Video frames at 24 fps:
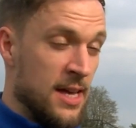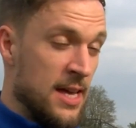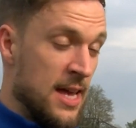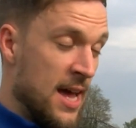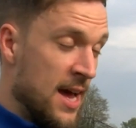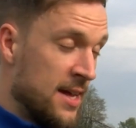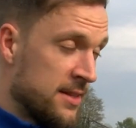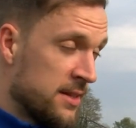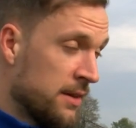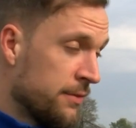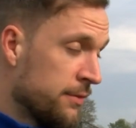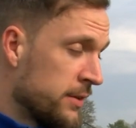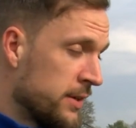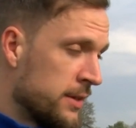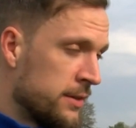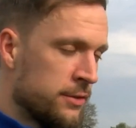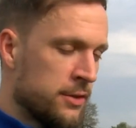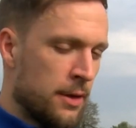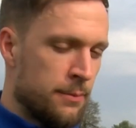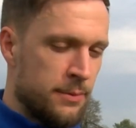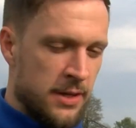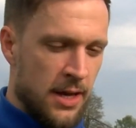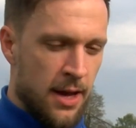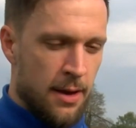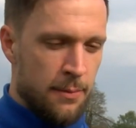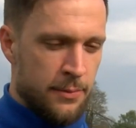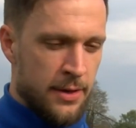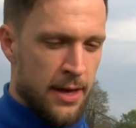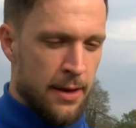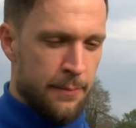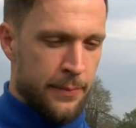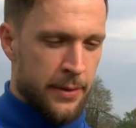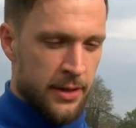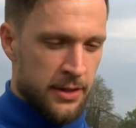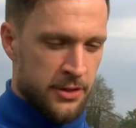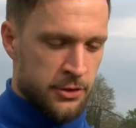Yeah, definitely. You summed it up.
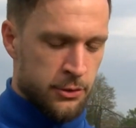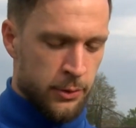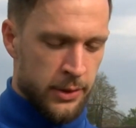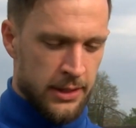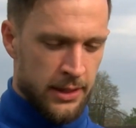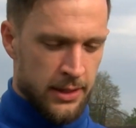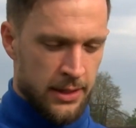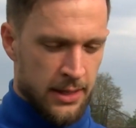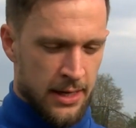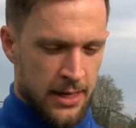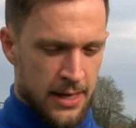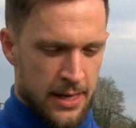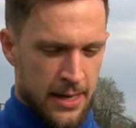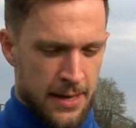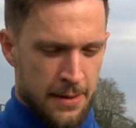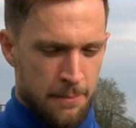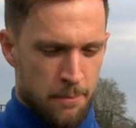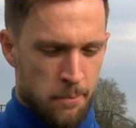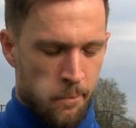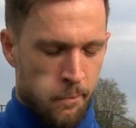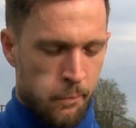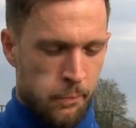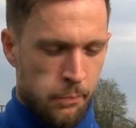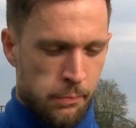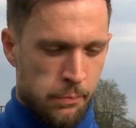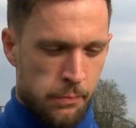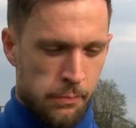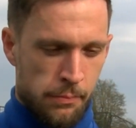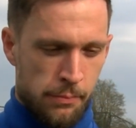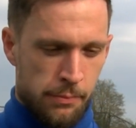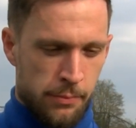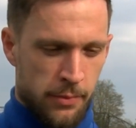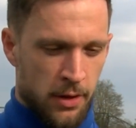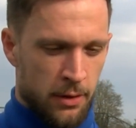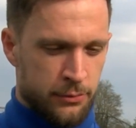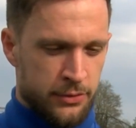Yeah, bittersweet.
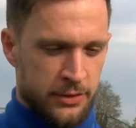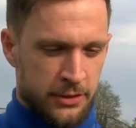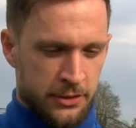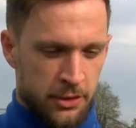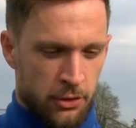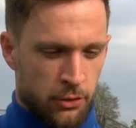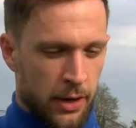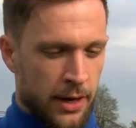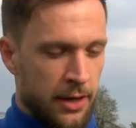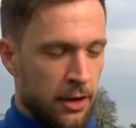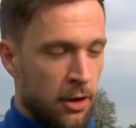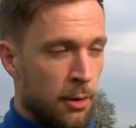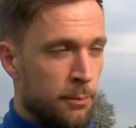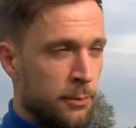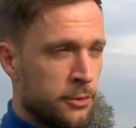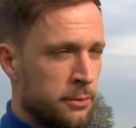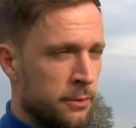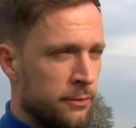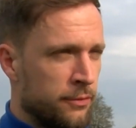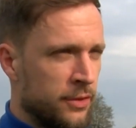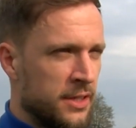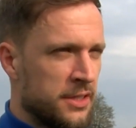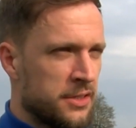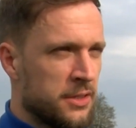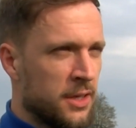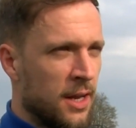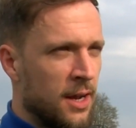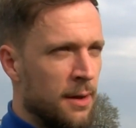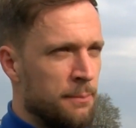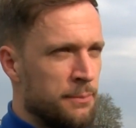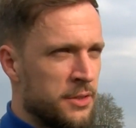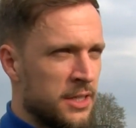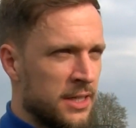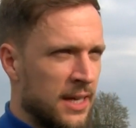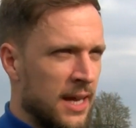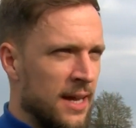Obviously, it's a great accomplishment for this
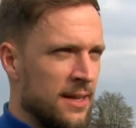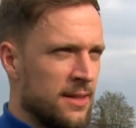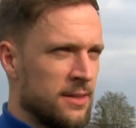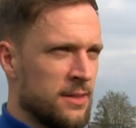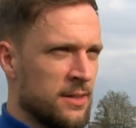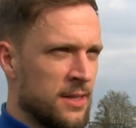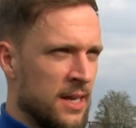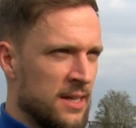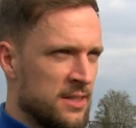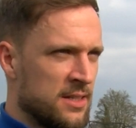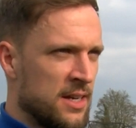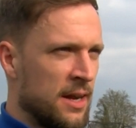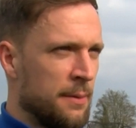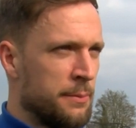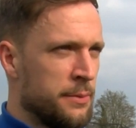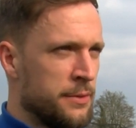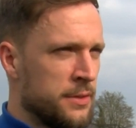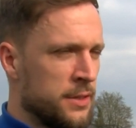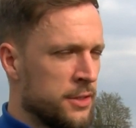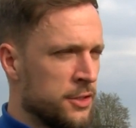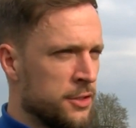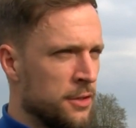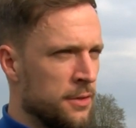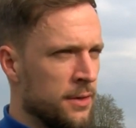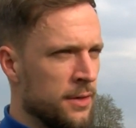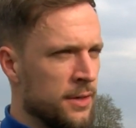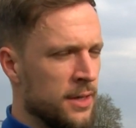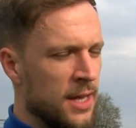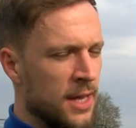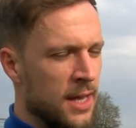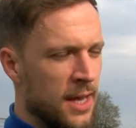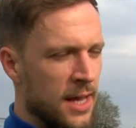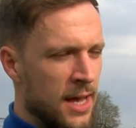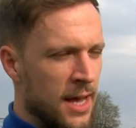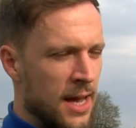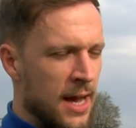club to get to that position.
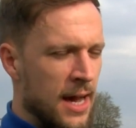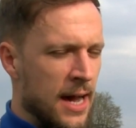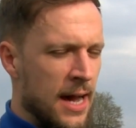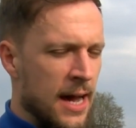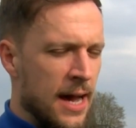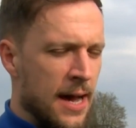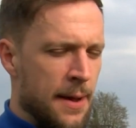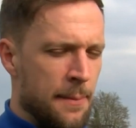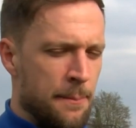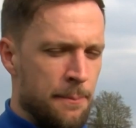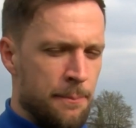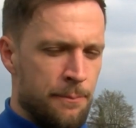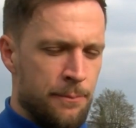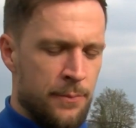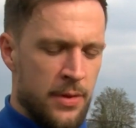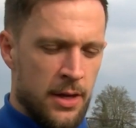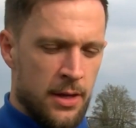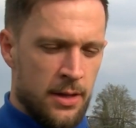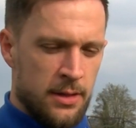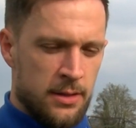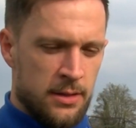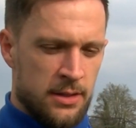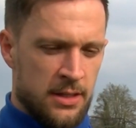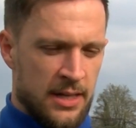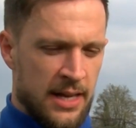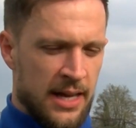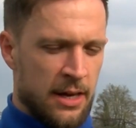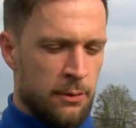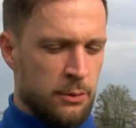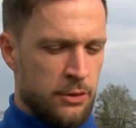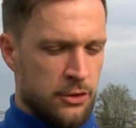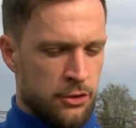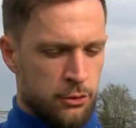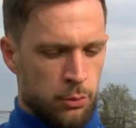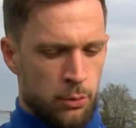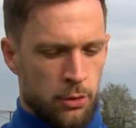Today
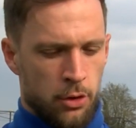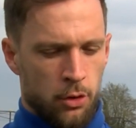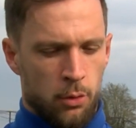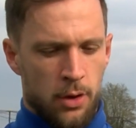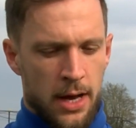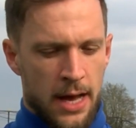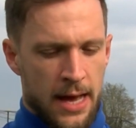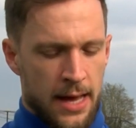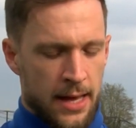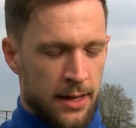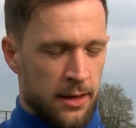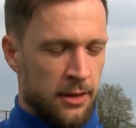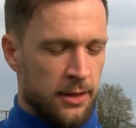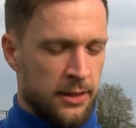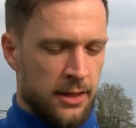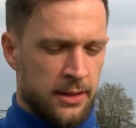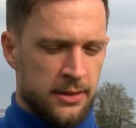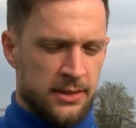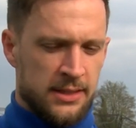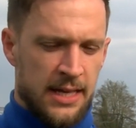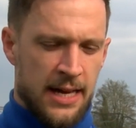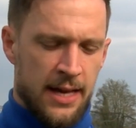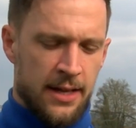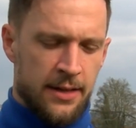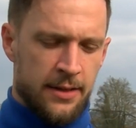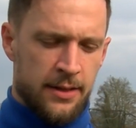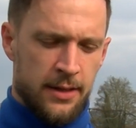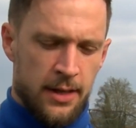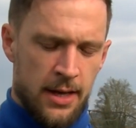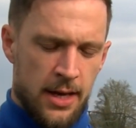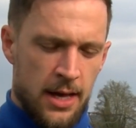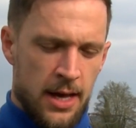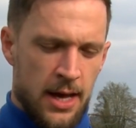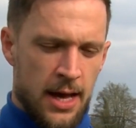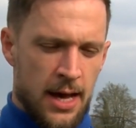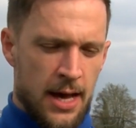we just weren't quite at it, like I said,
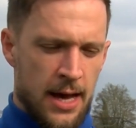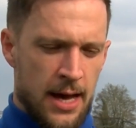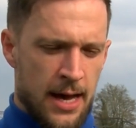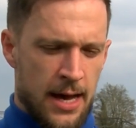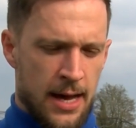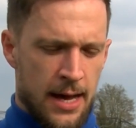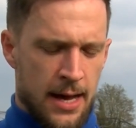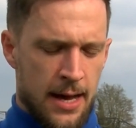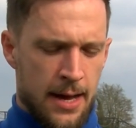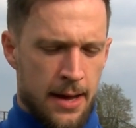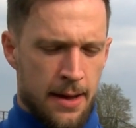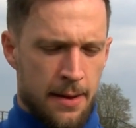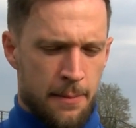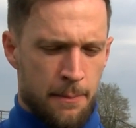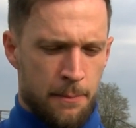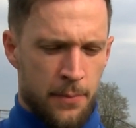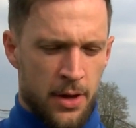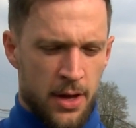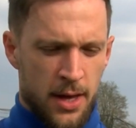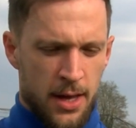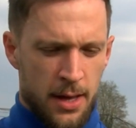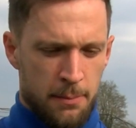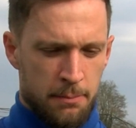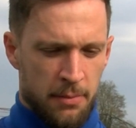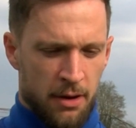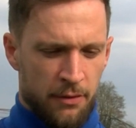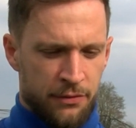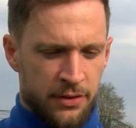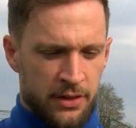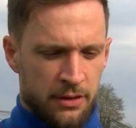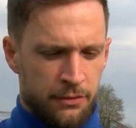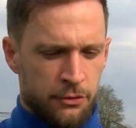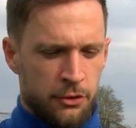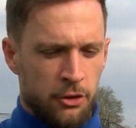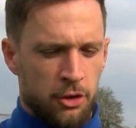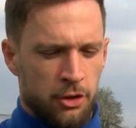but I
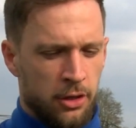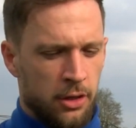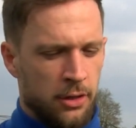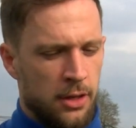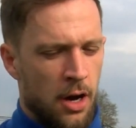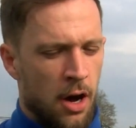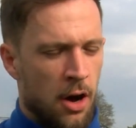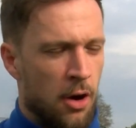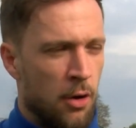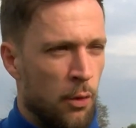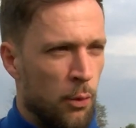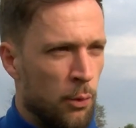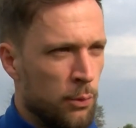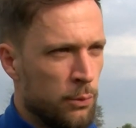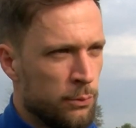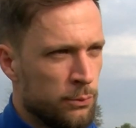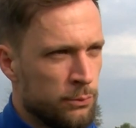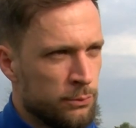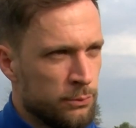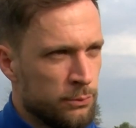think if you look at the whole